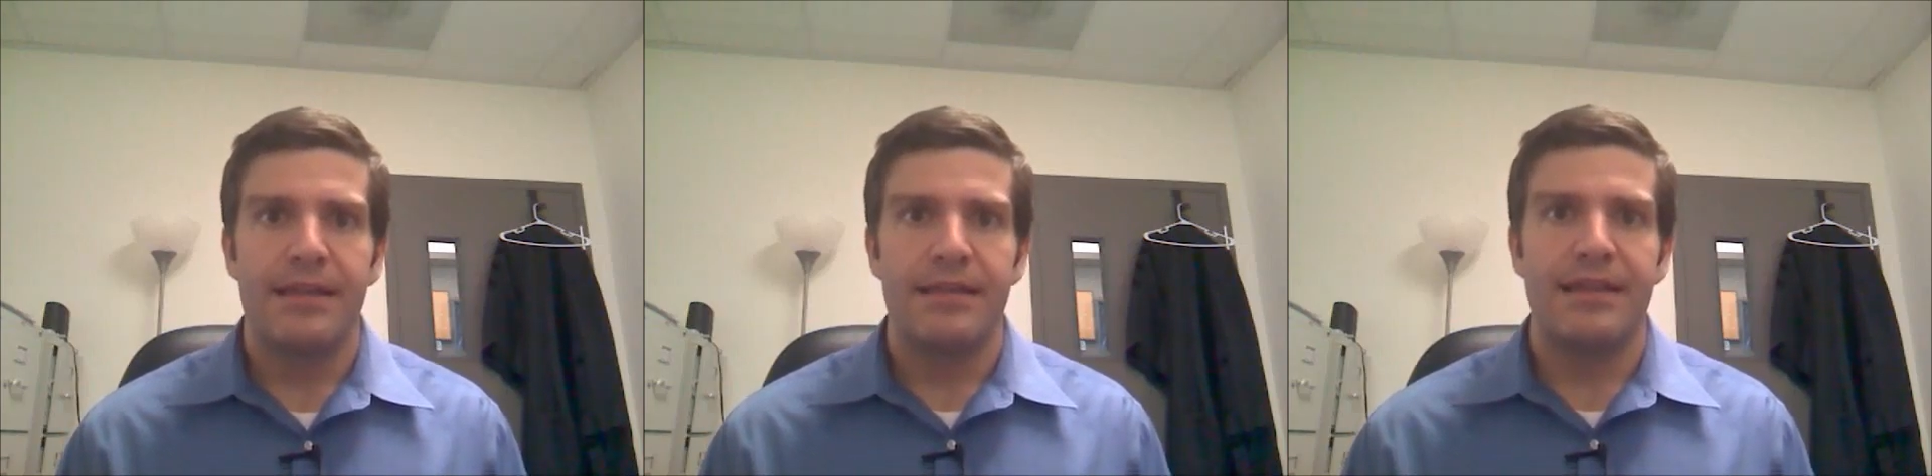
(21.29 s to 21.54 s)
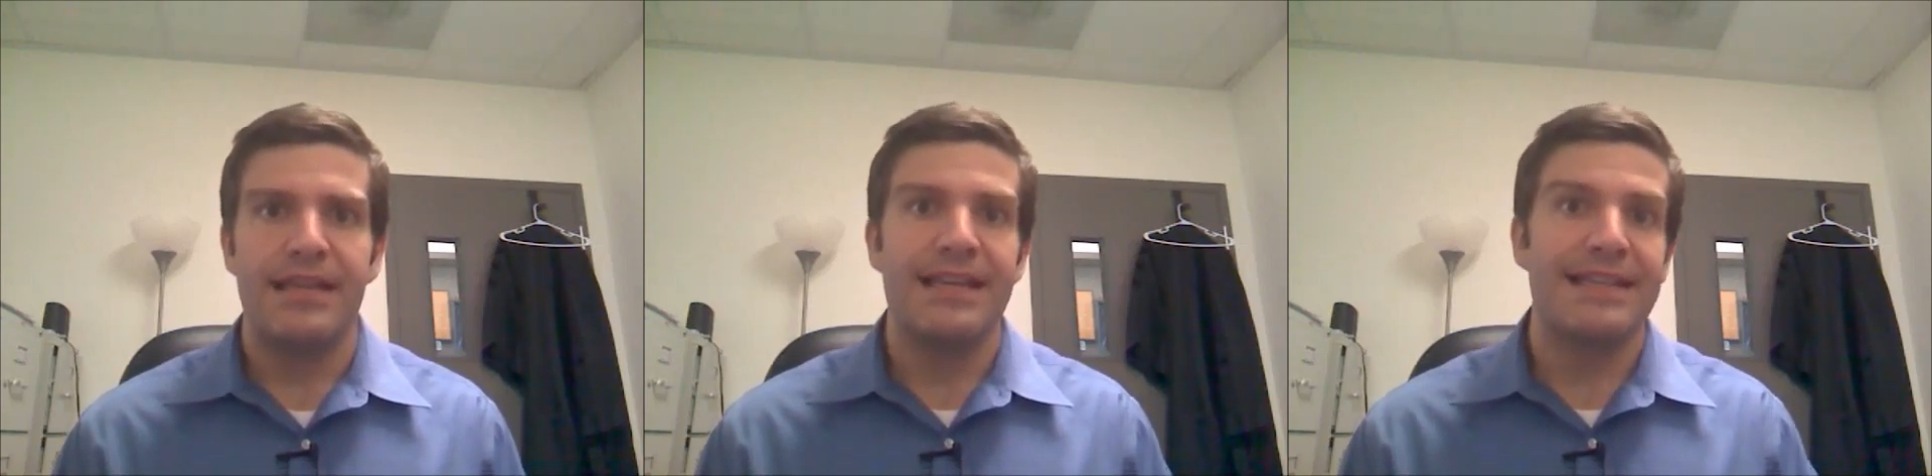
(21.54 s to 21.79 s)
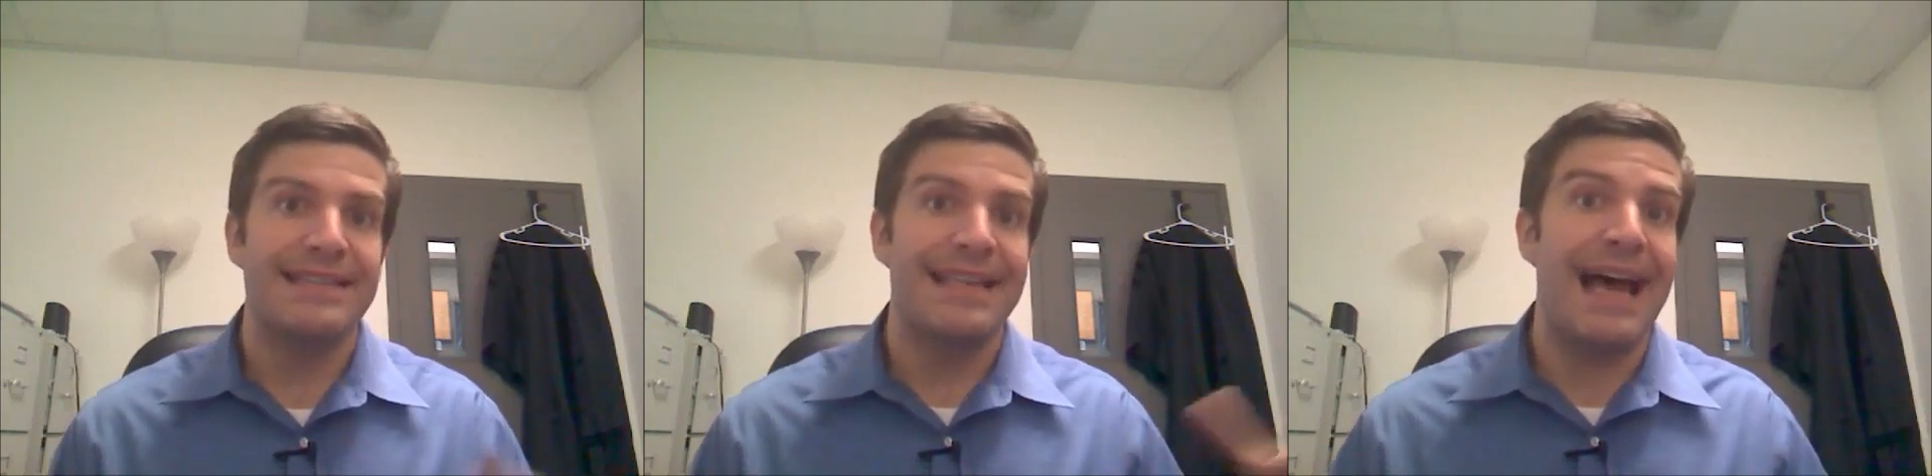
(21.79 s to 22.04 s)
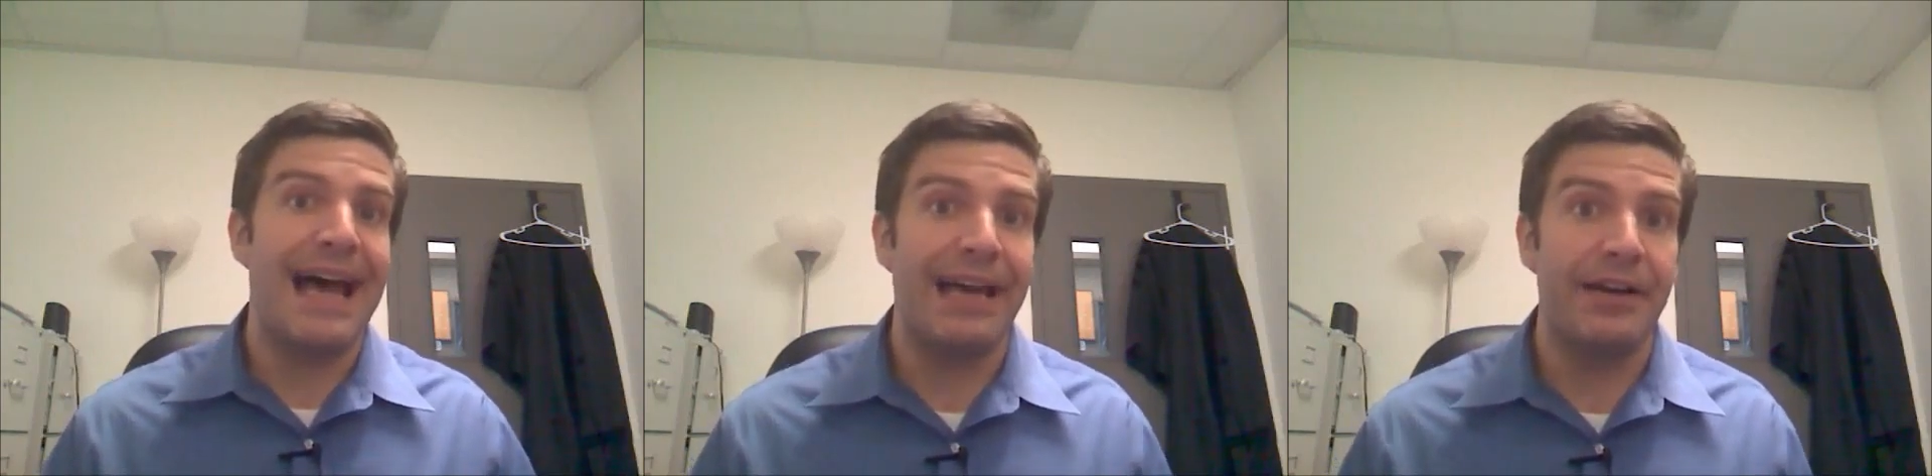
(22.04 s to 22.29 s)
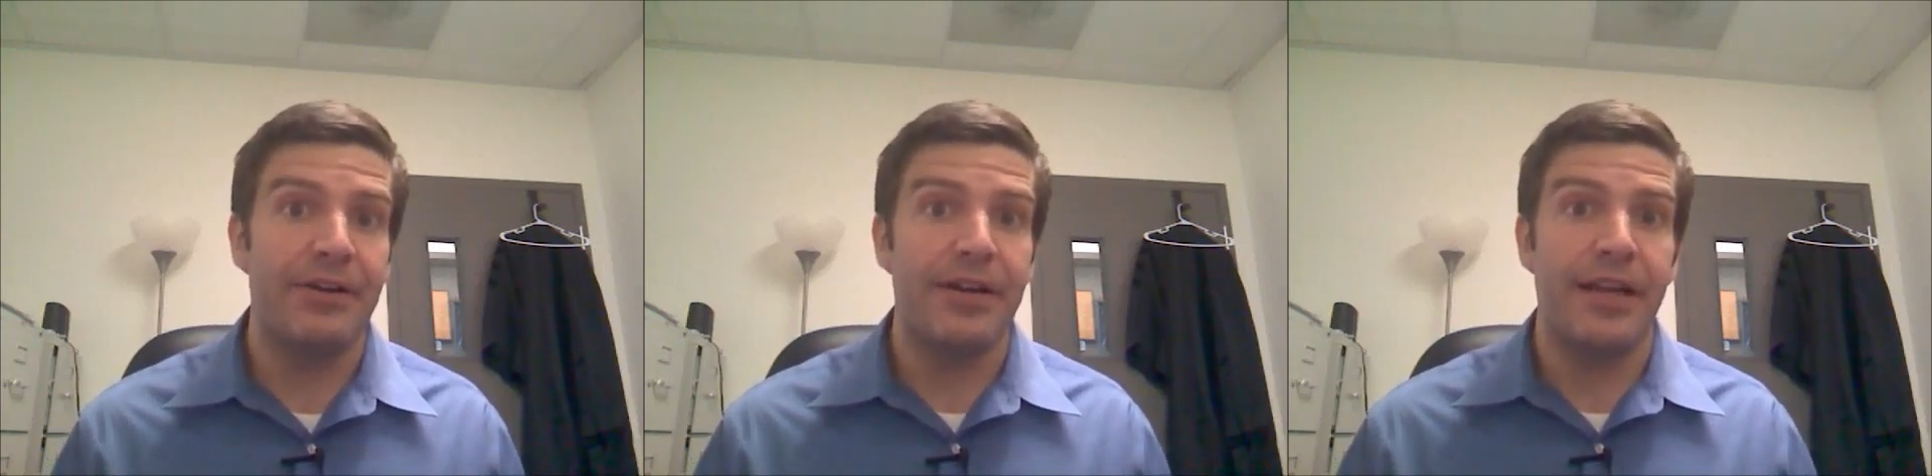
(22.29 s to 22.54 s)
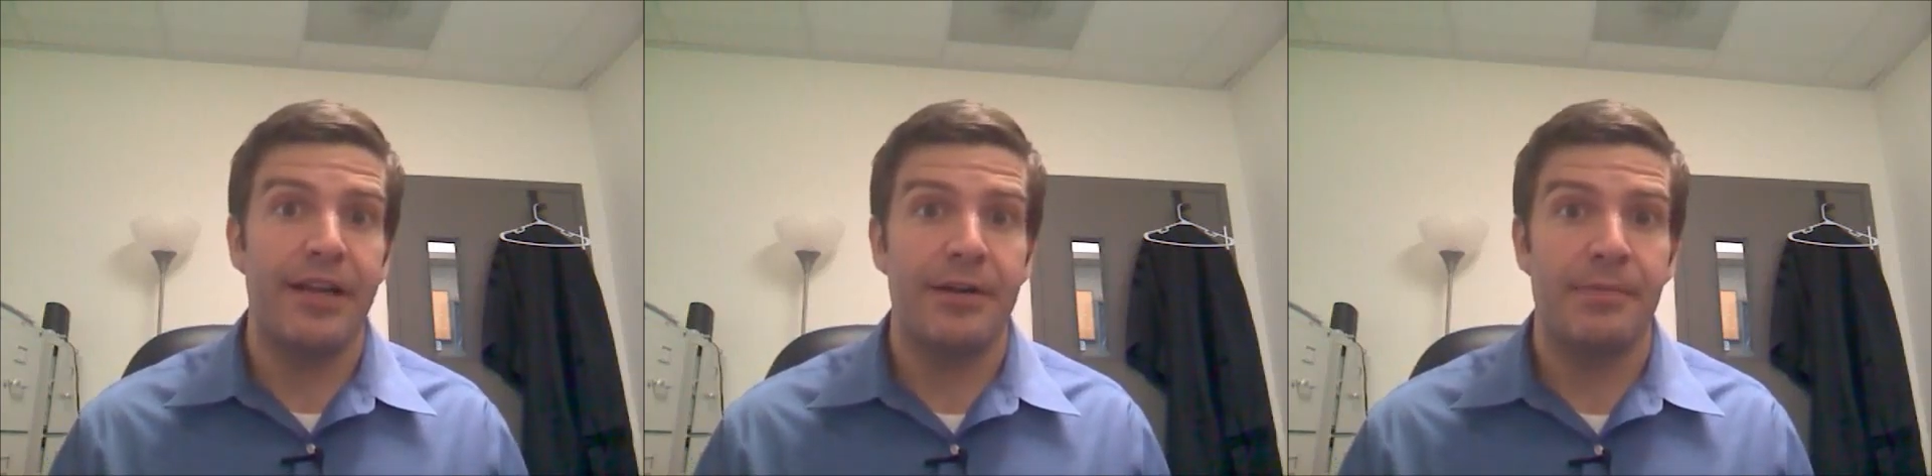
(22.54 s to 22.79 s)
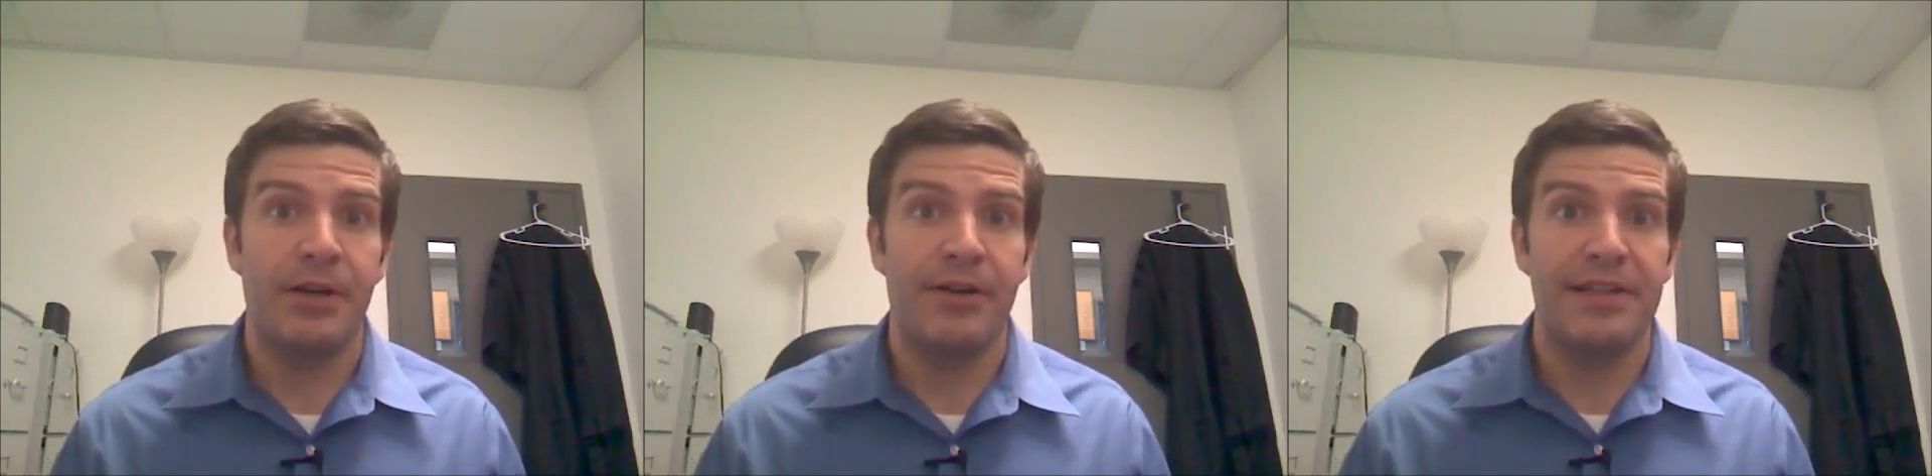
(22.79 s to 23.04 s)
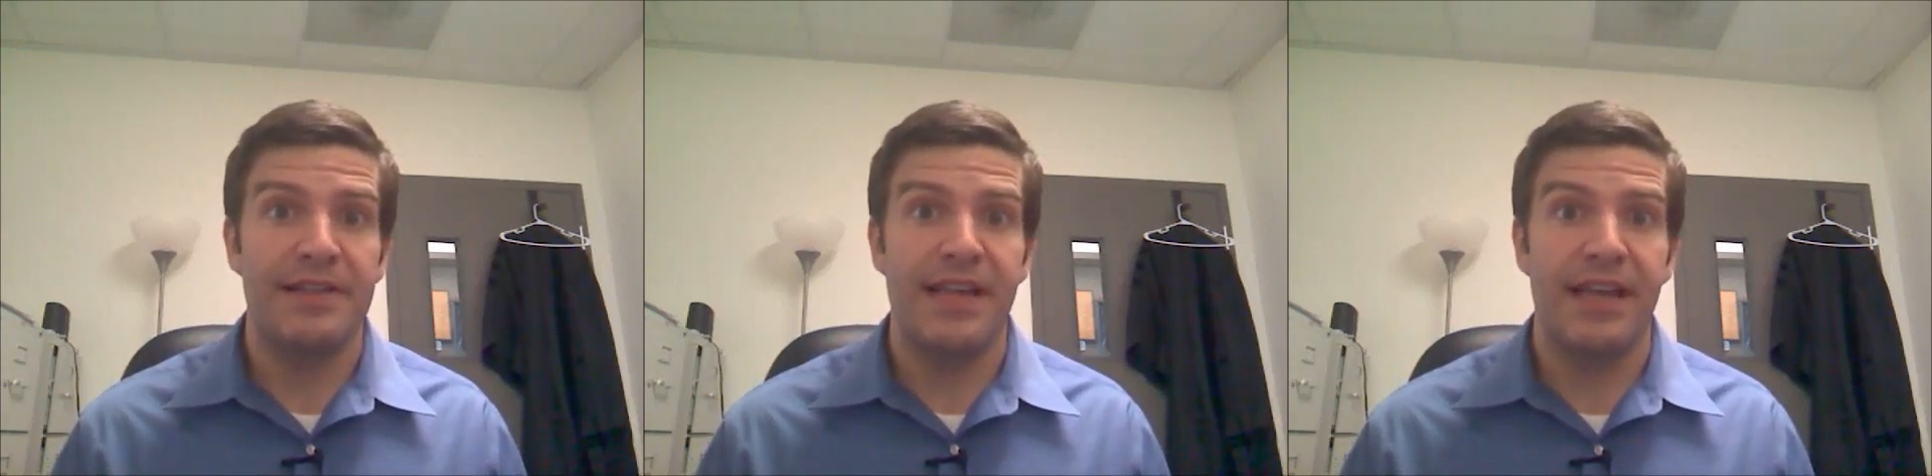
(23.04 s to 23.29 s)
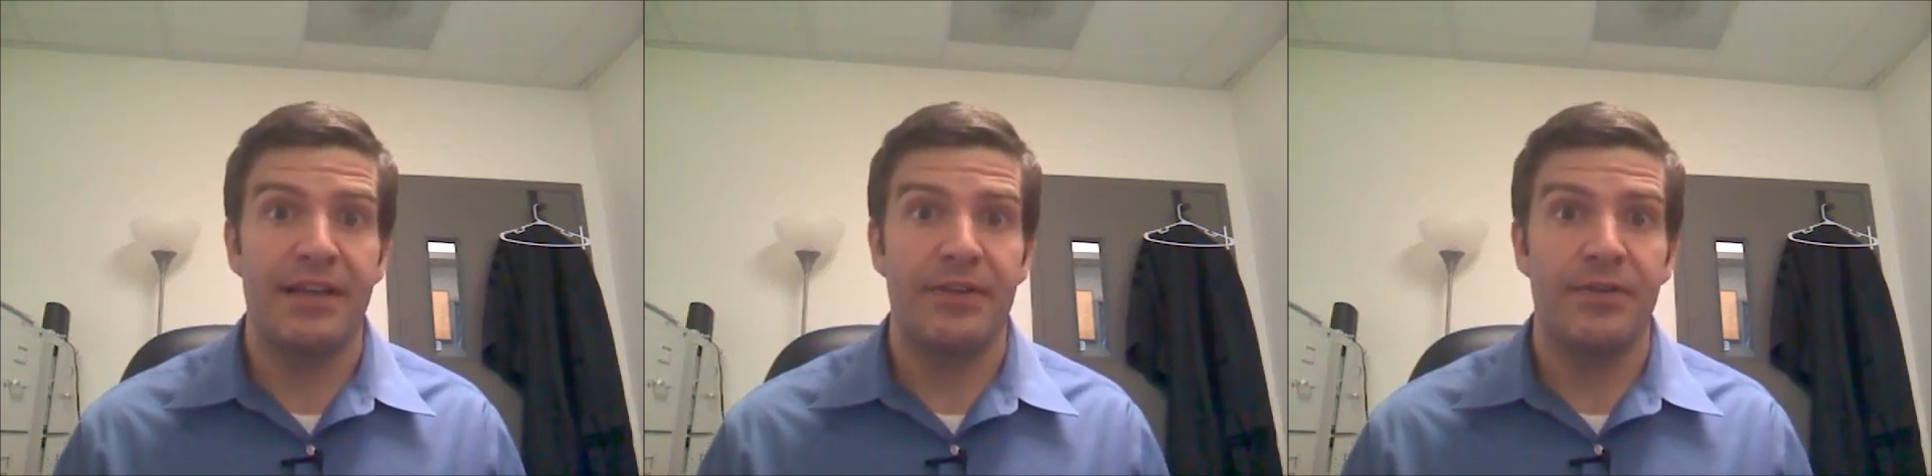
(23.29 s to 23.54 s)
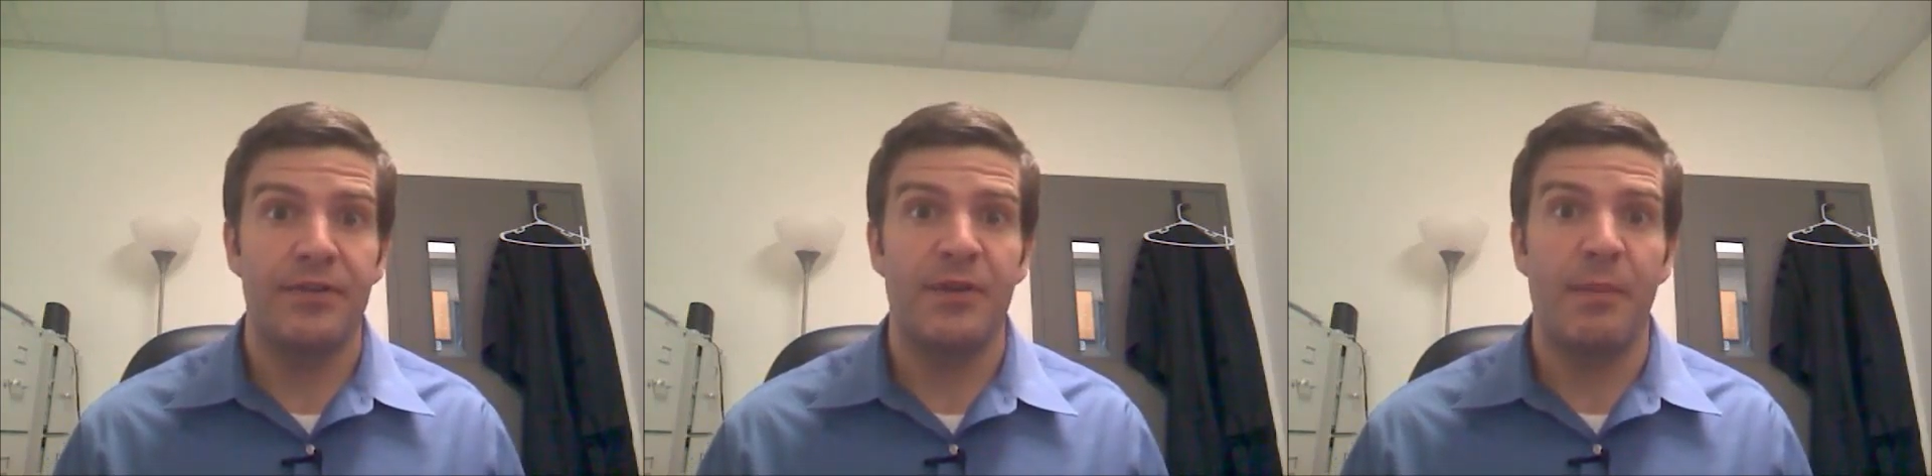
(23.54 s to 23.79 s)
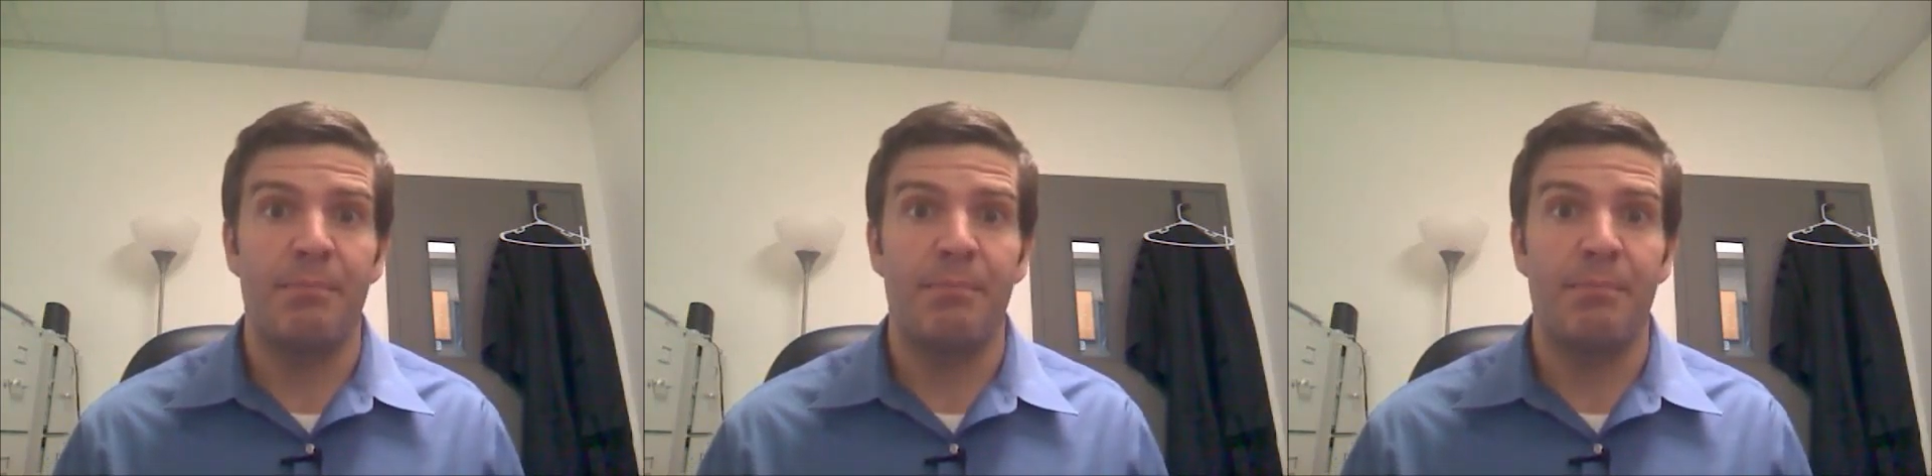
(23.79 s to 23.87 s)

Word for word: the entire Canterbury Tales